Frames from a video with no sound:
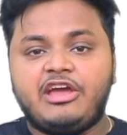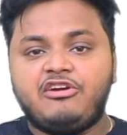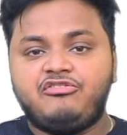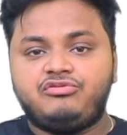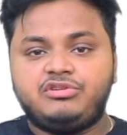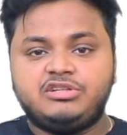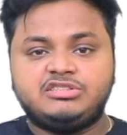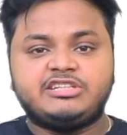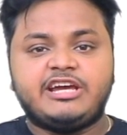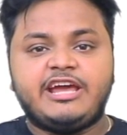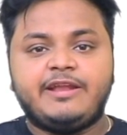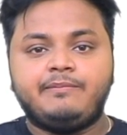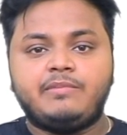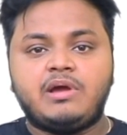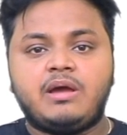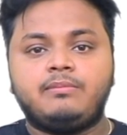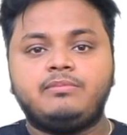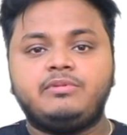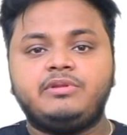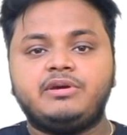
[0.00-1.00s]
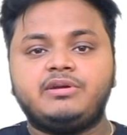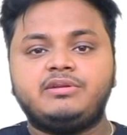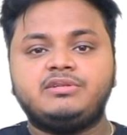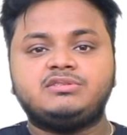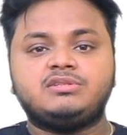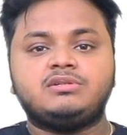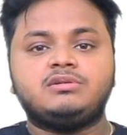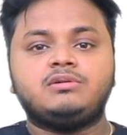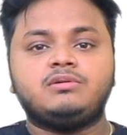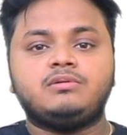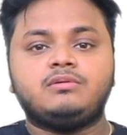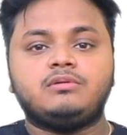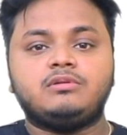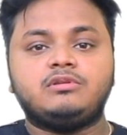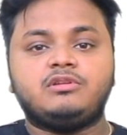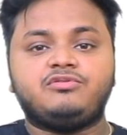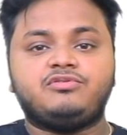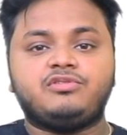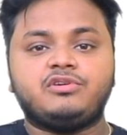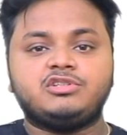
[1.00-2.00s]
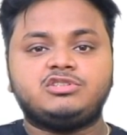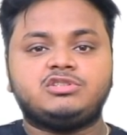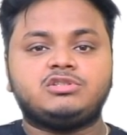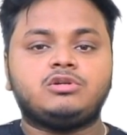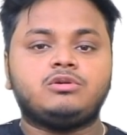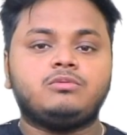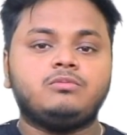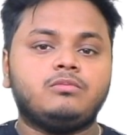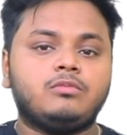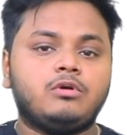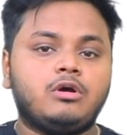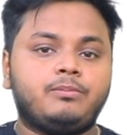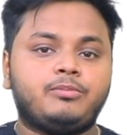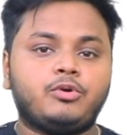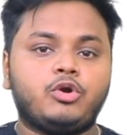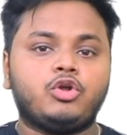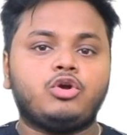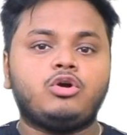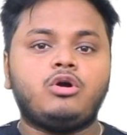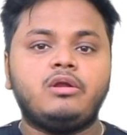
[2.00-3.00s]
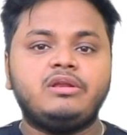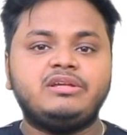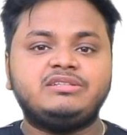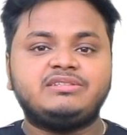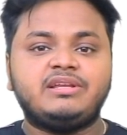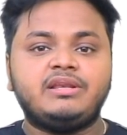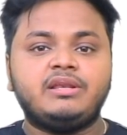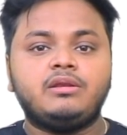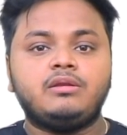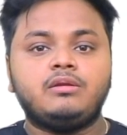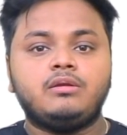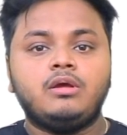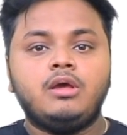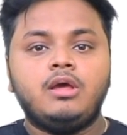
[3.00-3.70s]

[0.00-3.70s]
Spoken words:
every sitemap there is the first protocol is an